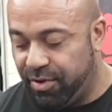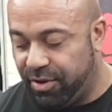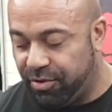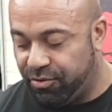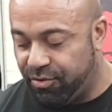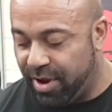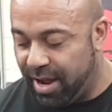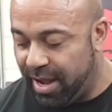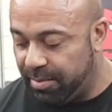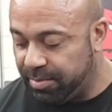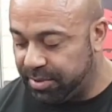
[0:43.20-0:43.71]
wrist
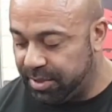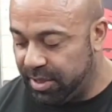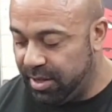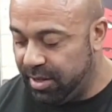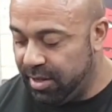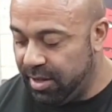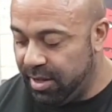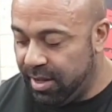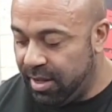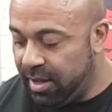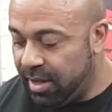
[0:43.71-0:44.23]
wraps.
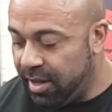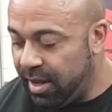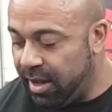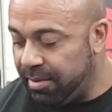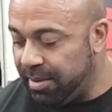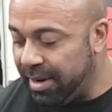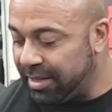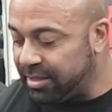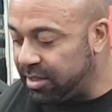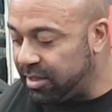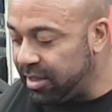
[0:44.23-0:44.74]

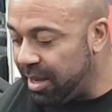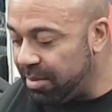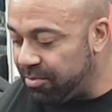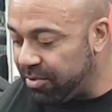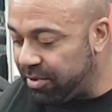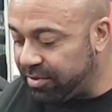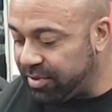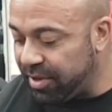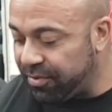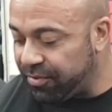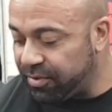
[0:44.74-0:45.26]
There's a
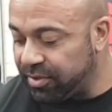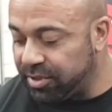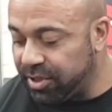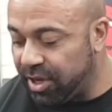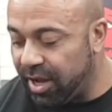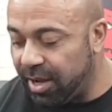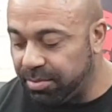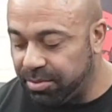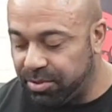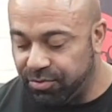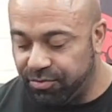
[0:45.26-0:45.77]
number of different
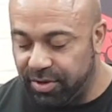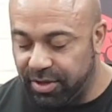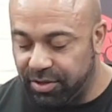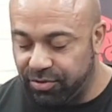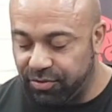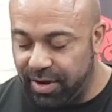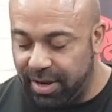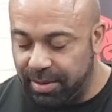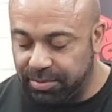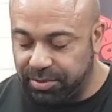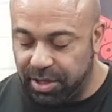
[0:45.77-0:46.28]
types of wrist
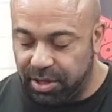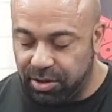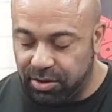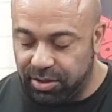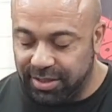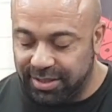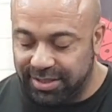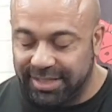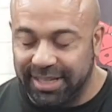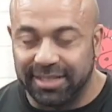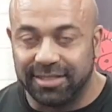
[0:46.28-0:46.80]
wraps. So you've got
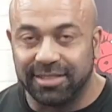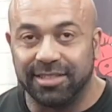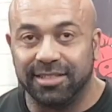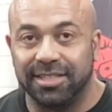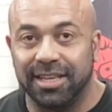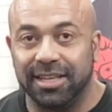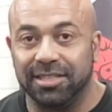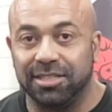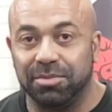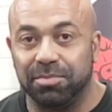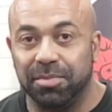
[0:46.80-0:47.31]
the 60
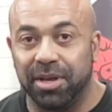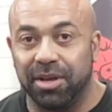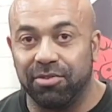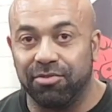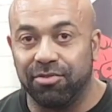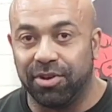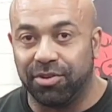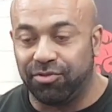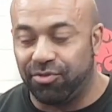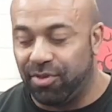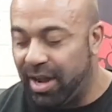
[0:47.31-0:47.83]
centimetre
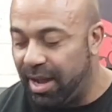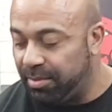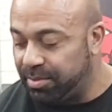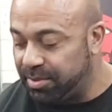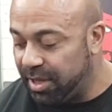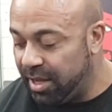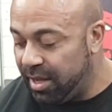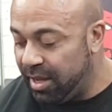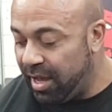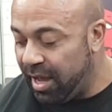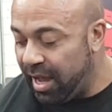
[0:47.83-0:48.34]
wrist wraps
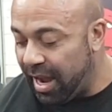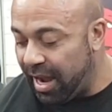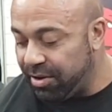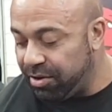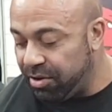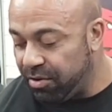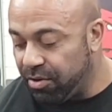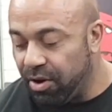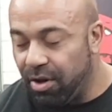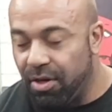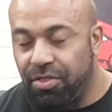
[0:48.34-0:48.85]
and
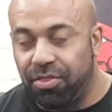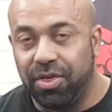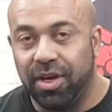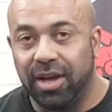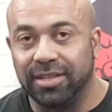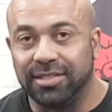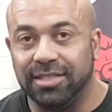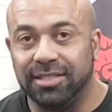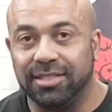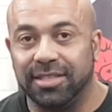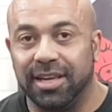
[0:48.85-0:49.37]
you've got a
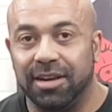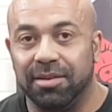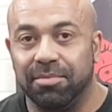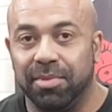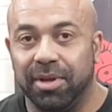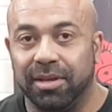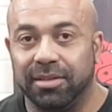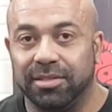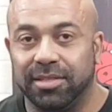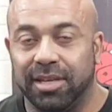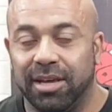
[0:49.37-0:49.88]
30
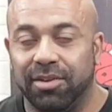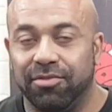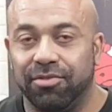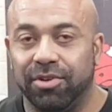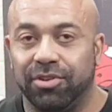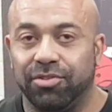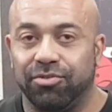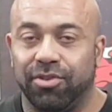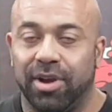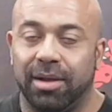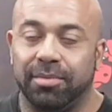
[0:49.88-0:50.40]
centimetre set of
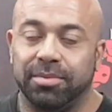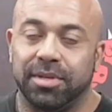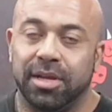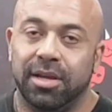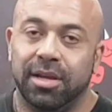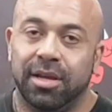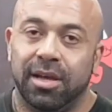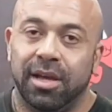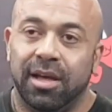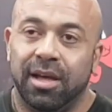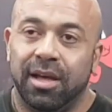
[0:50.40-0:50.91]
wrist wraps.
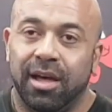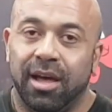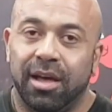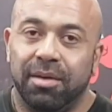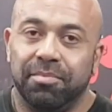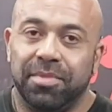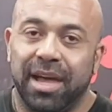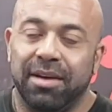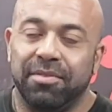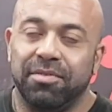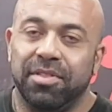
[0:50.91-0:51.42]

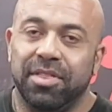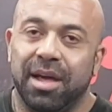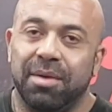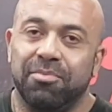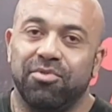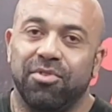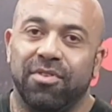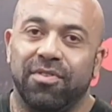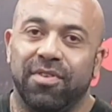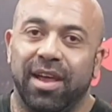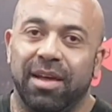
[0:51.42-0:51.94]
They have a
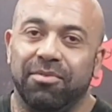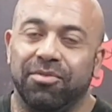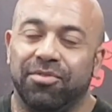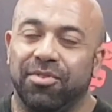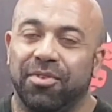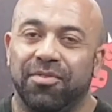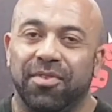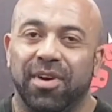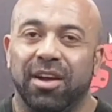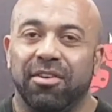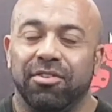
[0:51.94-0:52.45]
number of lengths
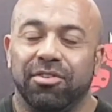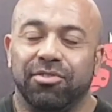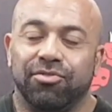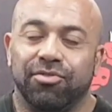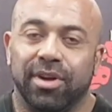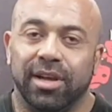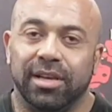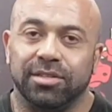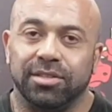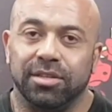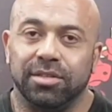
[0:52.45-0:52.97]
for various
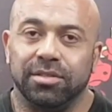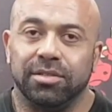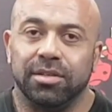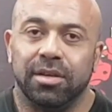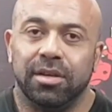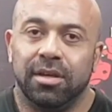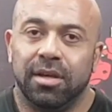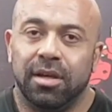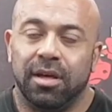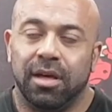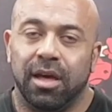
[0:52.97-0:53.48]
reasons.
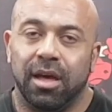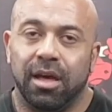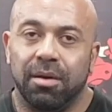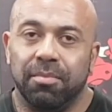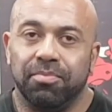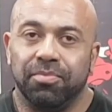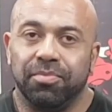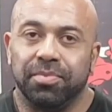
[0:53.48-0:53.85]
I